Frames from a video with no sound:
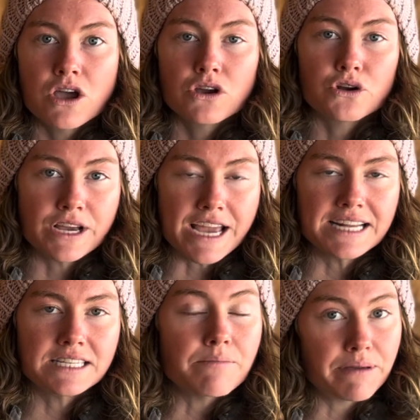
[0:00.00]

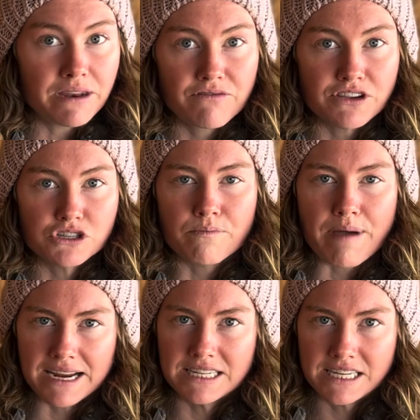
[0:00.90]
creates a beneficial
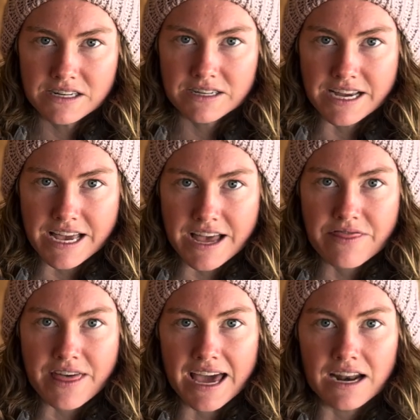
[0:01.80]
bacteria
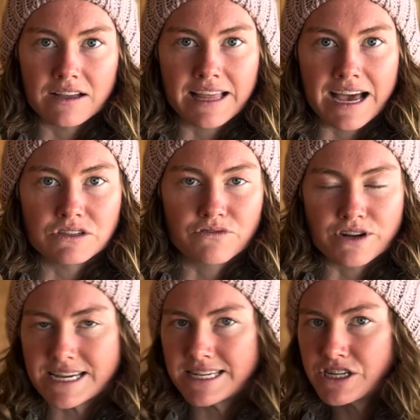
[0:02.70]
that allows for
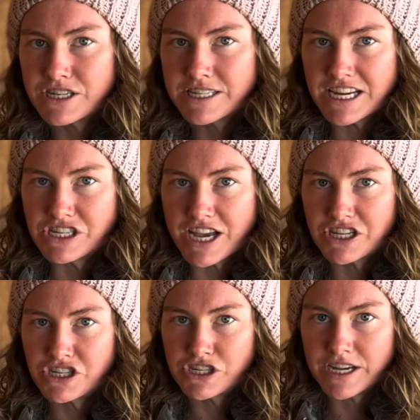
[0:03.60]
easier
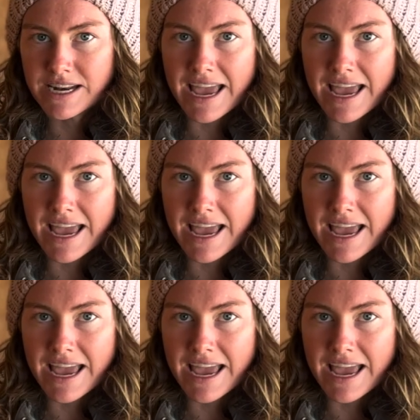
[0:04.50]
digestion